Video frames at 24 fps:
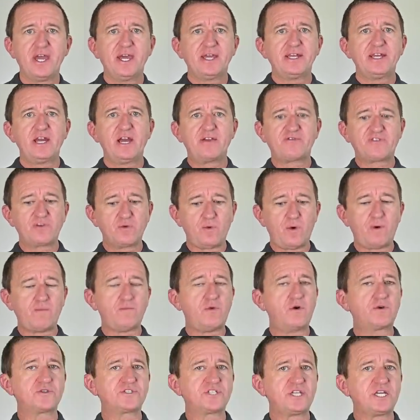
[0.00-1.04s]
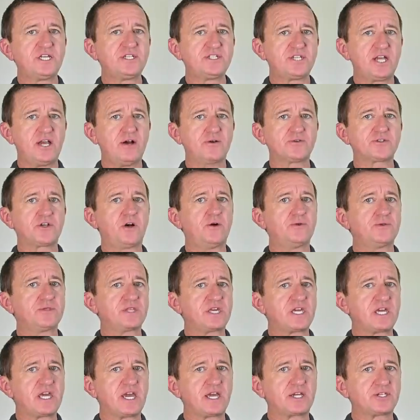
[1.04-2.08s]
Now, if you want more details on
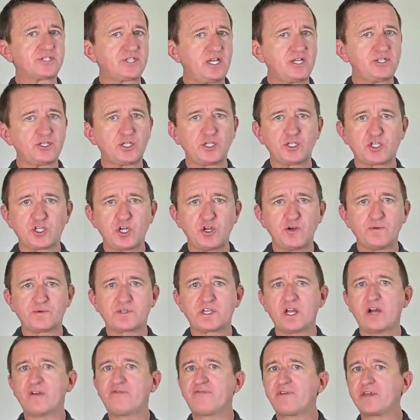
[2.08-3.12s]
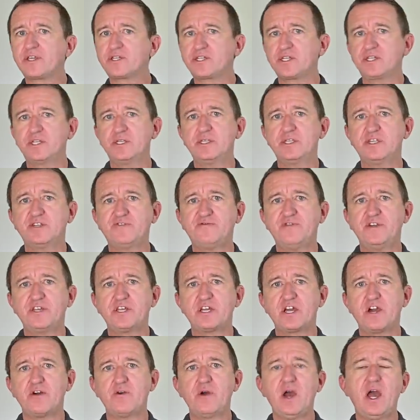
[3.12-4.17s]
the extension tubes that are featured in this
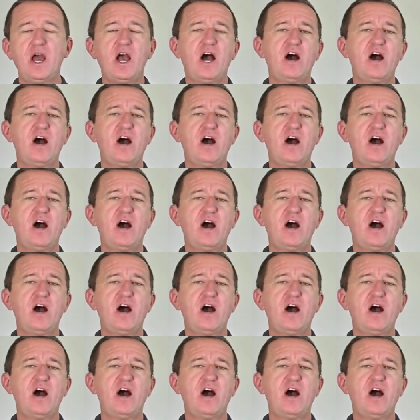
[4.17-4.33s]
video,